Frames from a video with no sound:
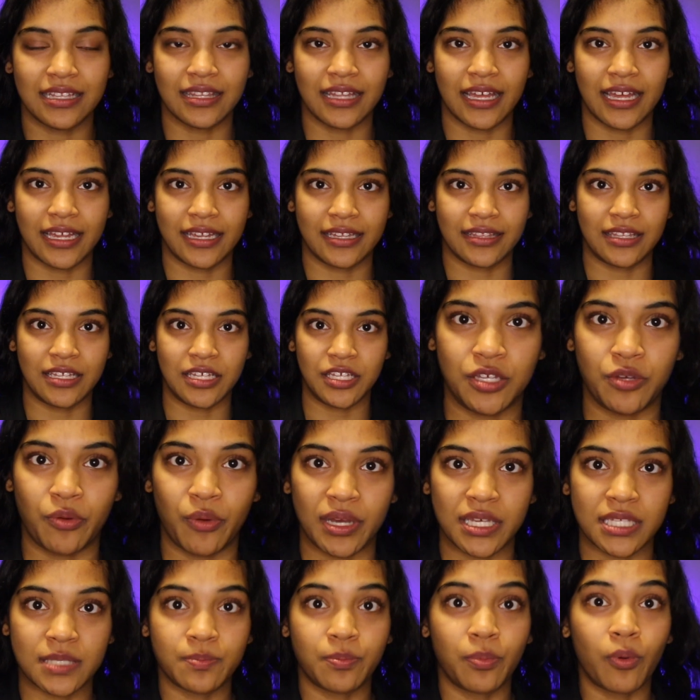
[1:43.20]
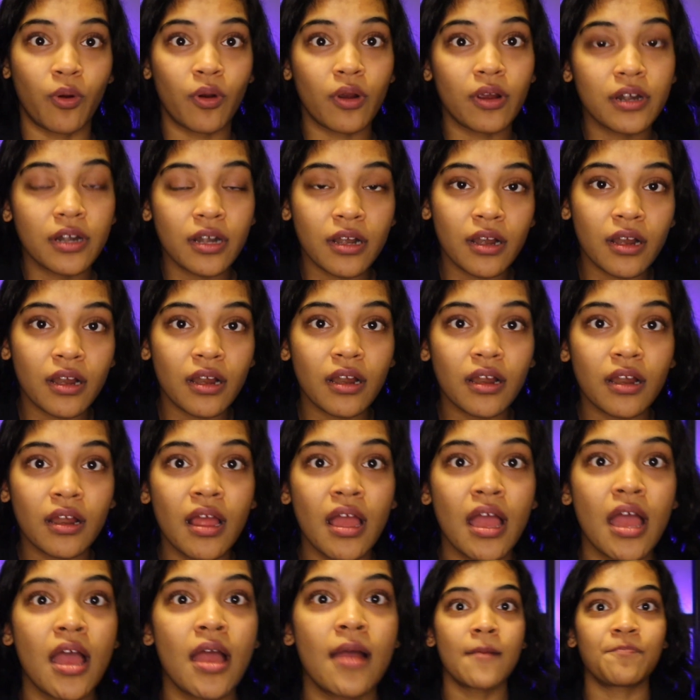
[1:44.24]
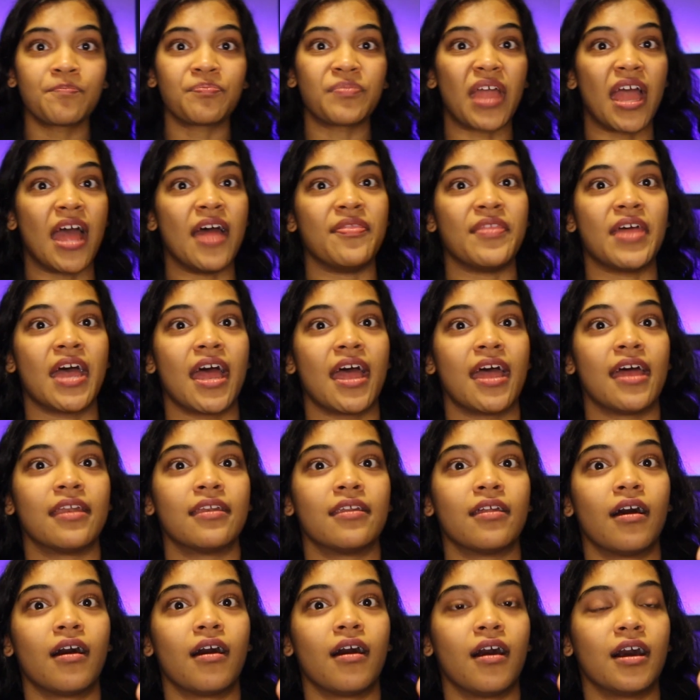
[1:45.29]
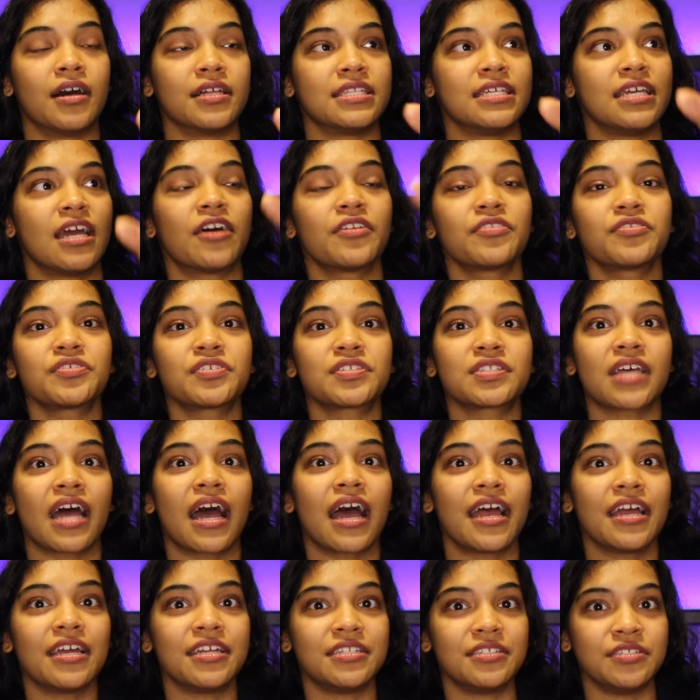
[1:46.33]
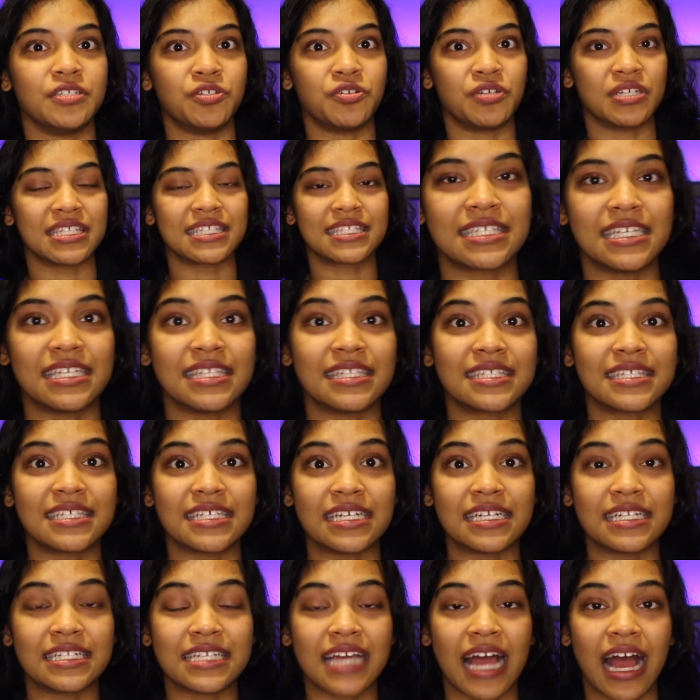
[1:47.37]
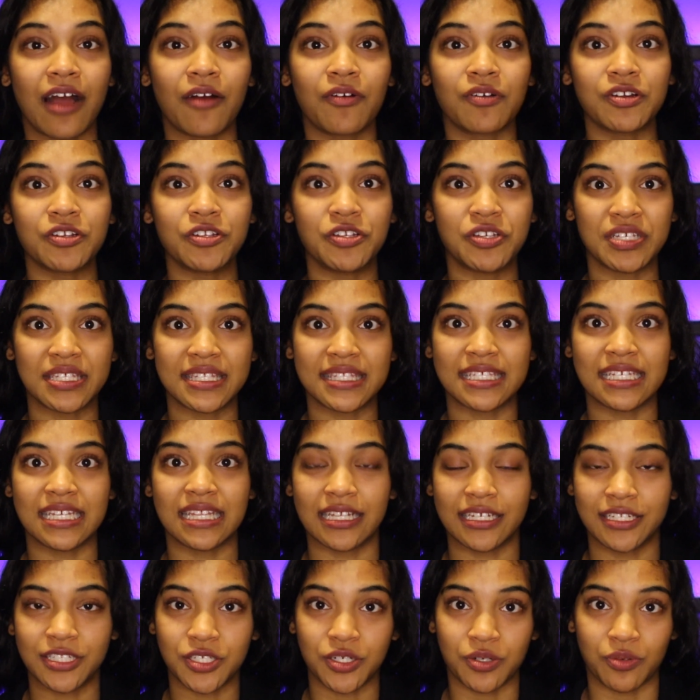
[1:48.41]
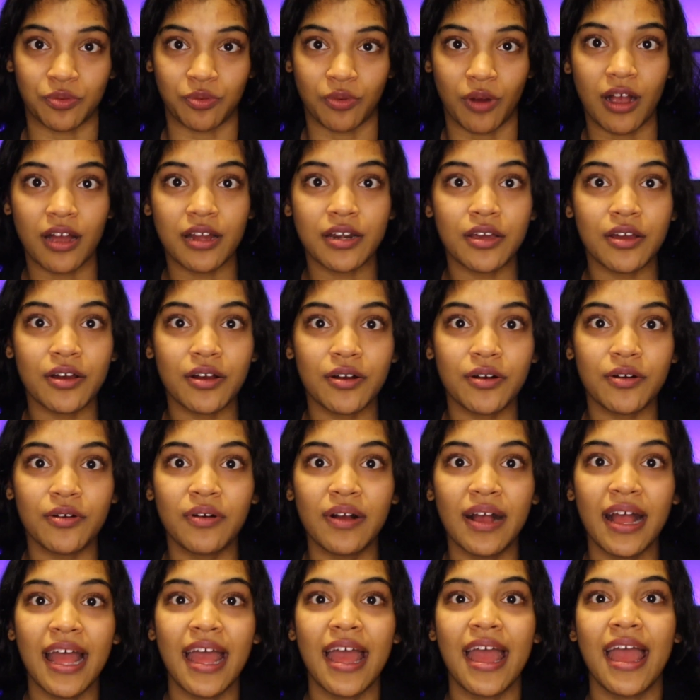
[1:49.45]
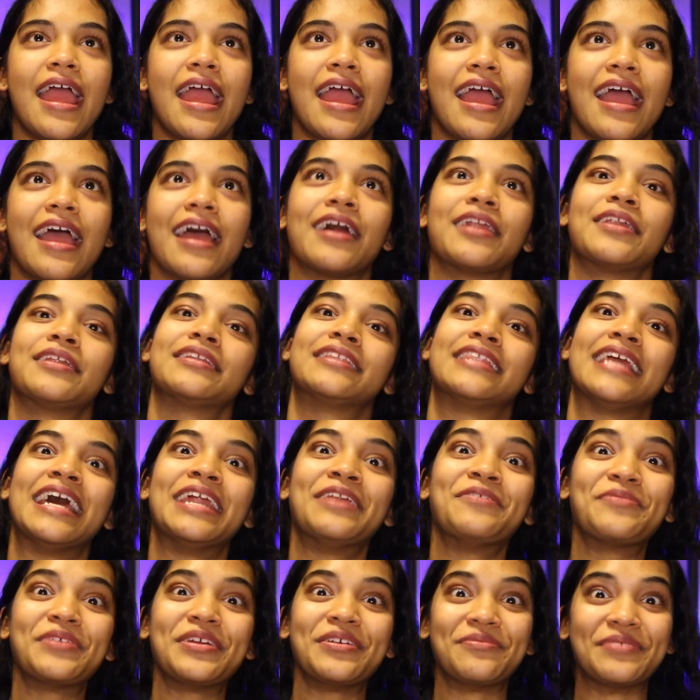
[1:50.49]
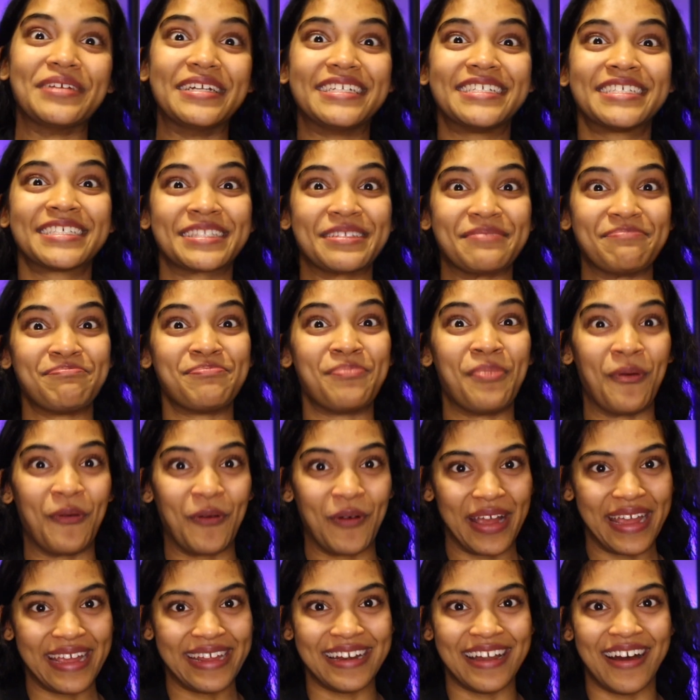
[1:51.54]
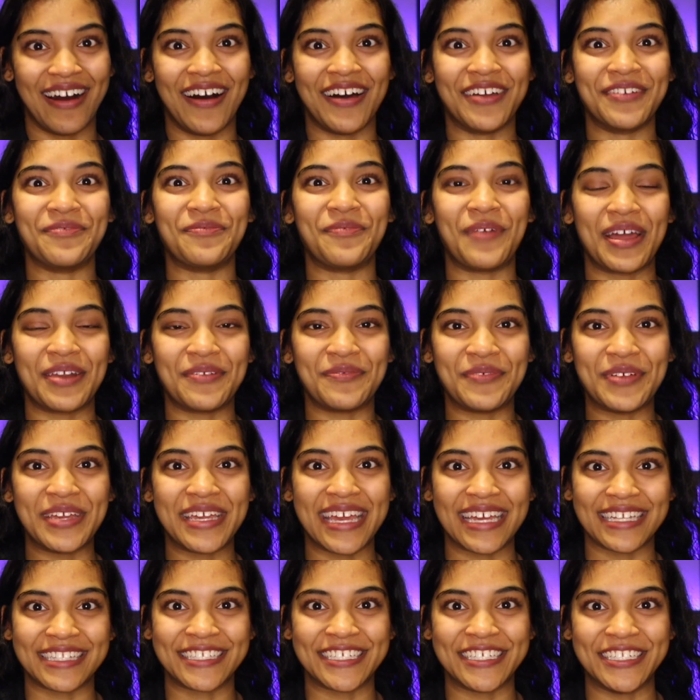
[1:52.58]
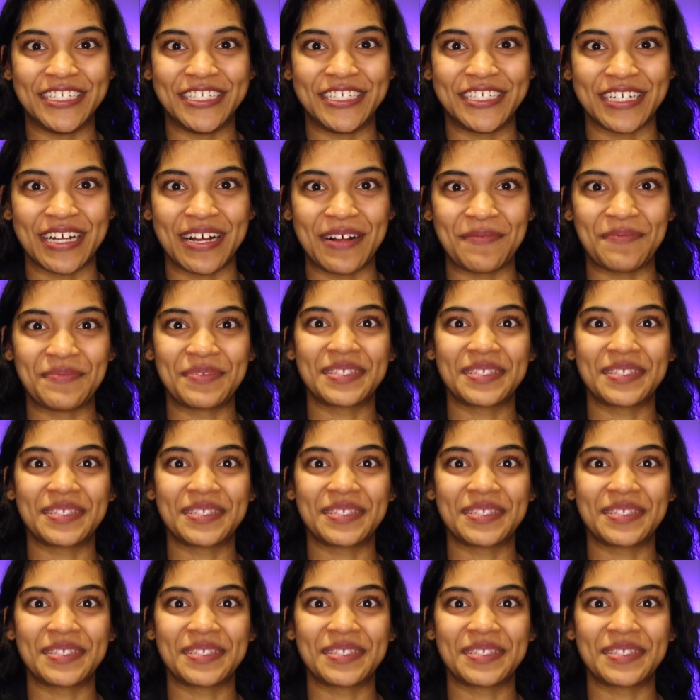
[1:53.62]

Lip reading: like the US border, and then on the other side you can see the CN Tower and you can see like Toronto. And then we reach the point on when we get to jump.